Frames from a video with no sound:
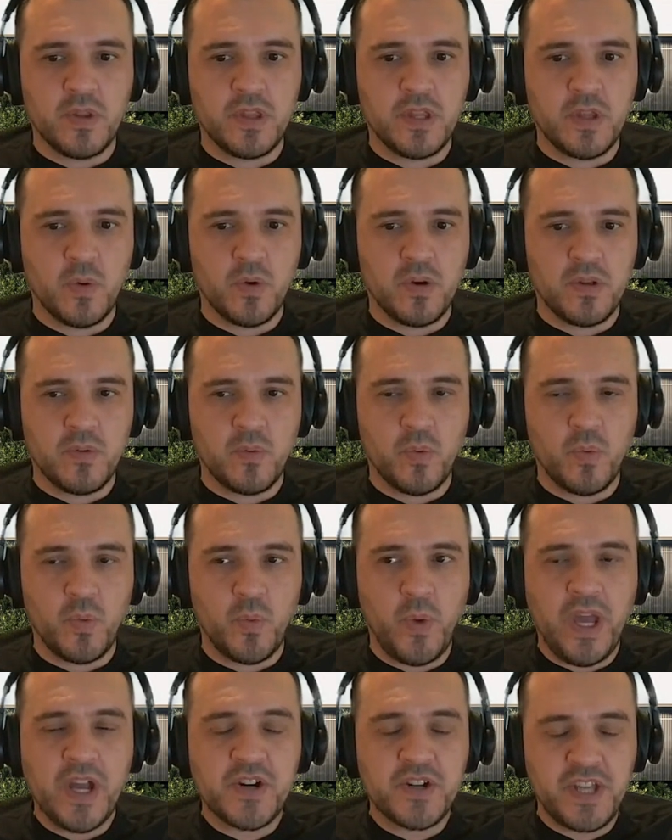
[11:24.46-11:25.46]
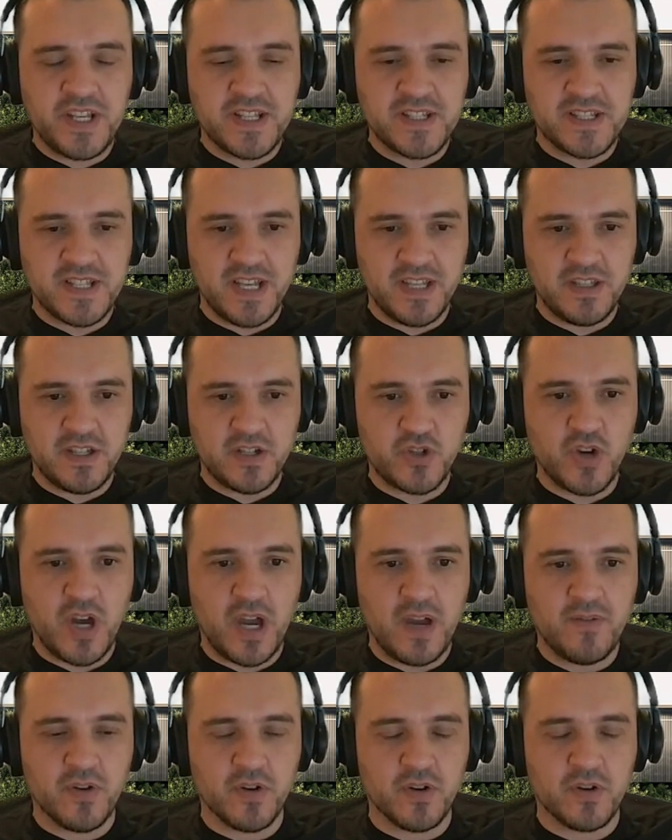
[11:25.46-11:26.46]
the where they send the
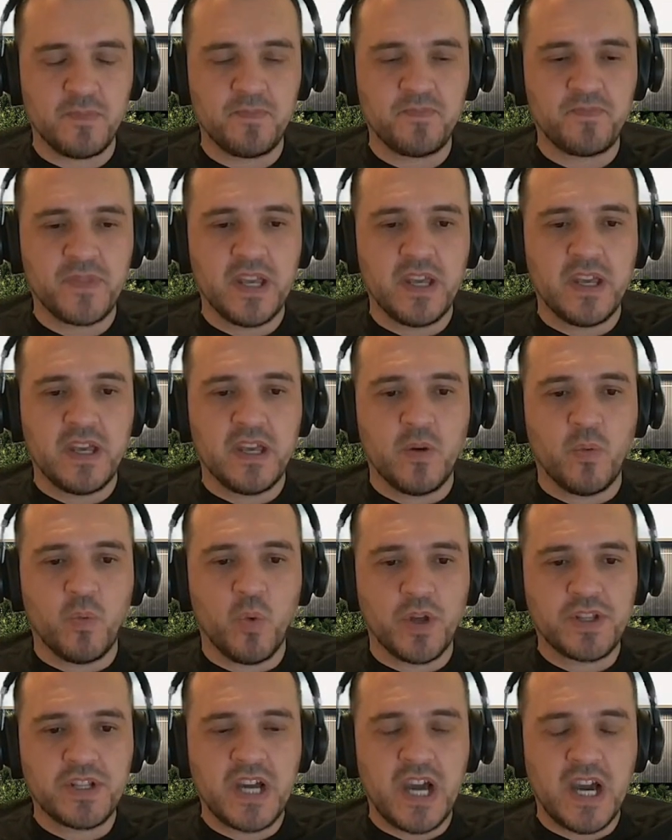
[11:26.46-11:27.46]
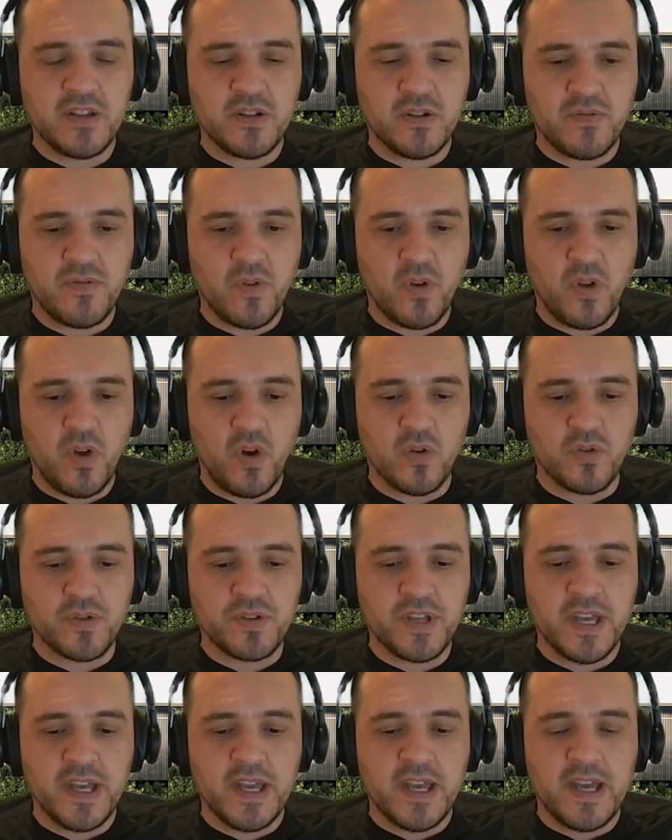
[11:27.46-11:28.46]
driver, what kind of load,